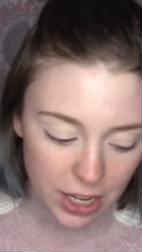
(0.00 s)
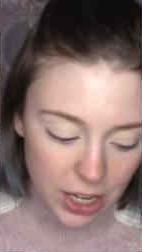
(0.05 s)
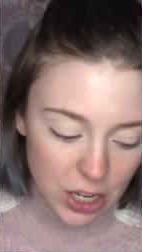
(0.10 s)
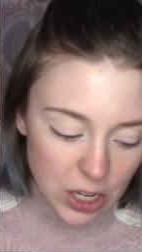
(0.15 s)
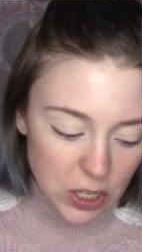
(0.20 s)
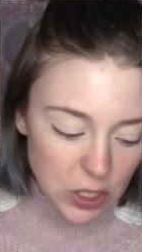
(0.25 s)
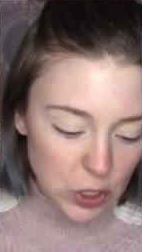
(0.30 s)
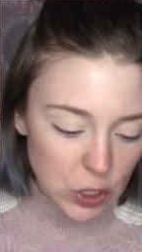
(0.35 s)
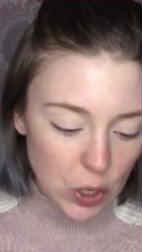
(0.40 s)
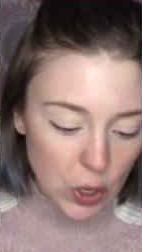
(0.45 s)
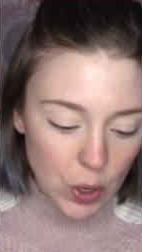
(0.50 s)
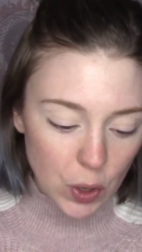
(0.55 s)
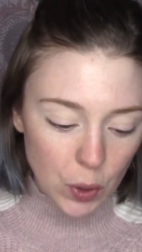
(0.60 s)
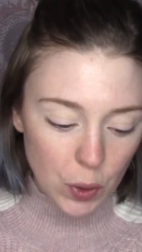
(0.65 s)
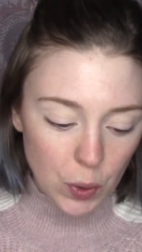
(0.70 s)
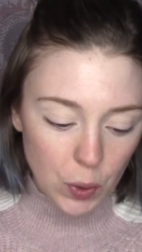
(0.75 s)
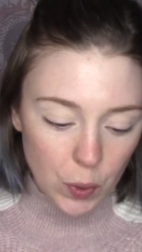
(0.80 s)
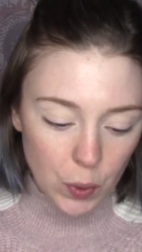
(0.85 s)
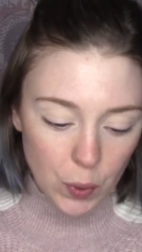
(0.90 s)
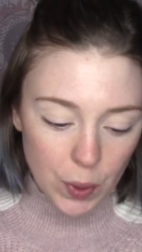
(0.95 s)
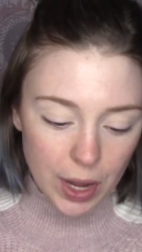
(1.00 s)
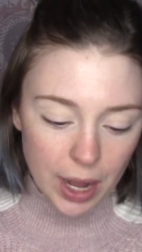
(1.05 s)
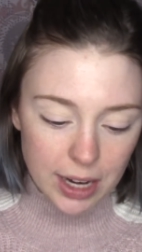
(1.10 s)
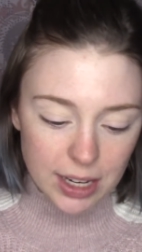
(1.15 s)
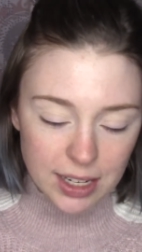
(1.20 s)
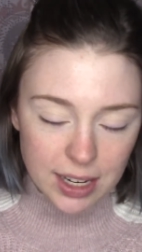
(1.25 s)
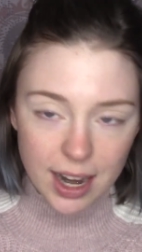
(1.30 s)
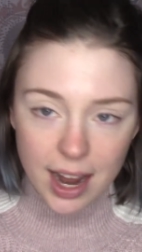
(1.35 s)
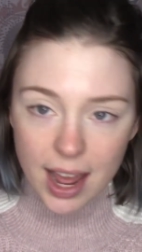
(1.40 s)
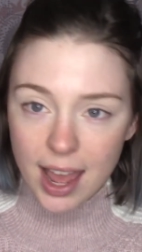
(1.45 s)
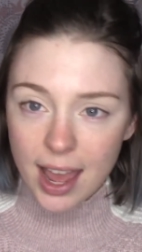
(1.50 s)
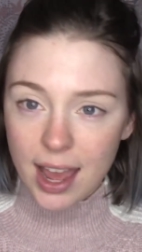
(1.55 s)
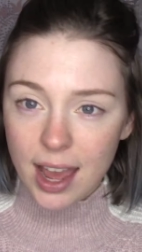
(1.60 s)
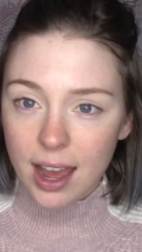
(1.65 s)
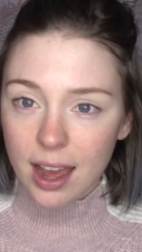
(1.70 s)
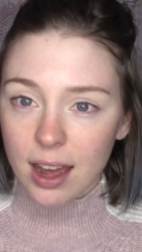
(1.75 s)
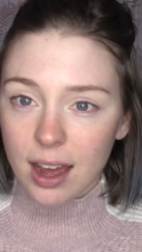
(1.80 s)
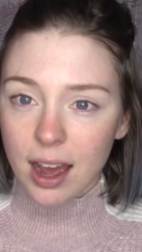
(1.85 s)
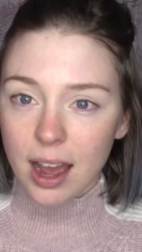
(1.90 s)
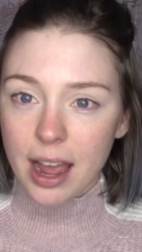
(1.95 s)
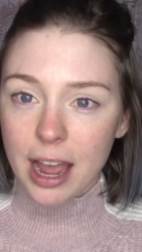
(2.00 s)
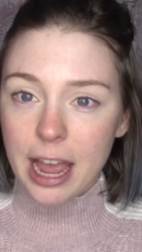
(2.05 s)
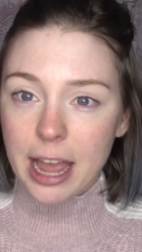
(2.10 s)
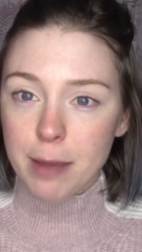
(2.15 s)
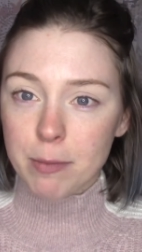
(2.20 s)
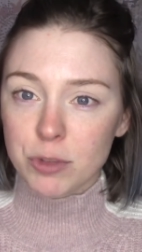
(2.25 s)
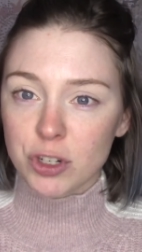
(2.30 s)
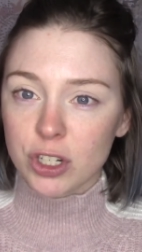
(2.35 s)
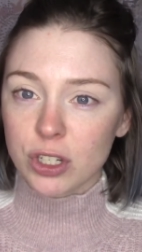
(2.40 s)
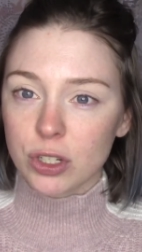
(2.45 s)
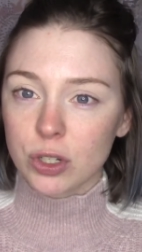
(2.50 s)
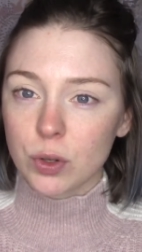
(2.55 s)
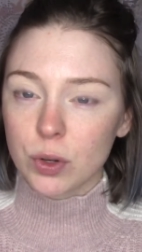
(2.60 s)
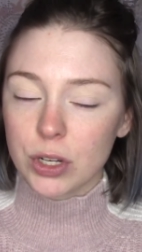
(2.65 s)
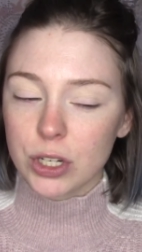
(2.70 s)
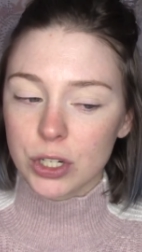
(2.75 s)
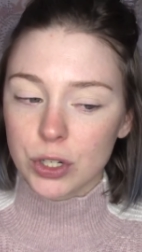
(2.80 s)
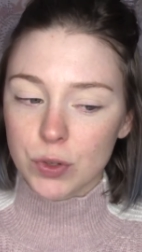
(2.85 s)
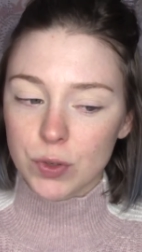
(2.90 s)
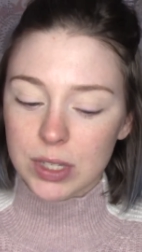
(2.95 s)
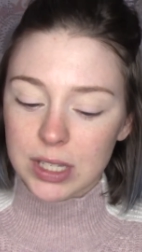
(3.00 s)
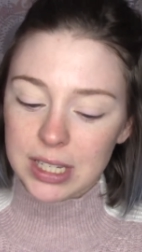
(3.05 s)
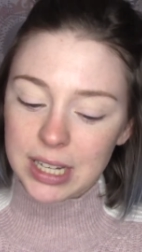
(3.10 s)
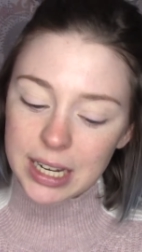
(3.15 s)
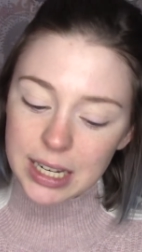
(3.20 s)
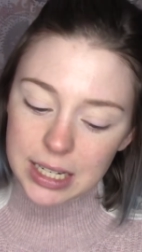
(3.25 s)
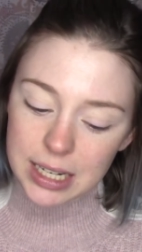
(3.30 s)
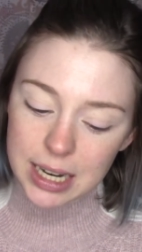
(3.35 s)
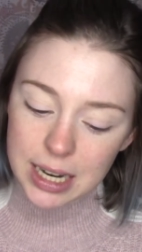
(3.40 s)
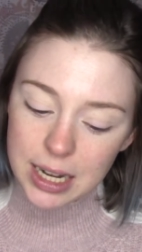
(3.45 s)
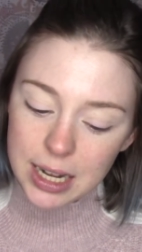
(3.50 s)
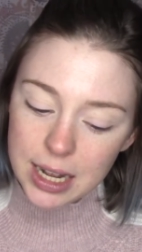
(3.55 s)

So today I'm just going to sit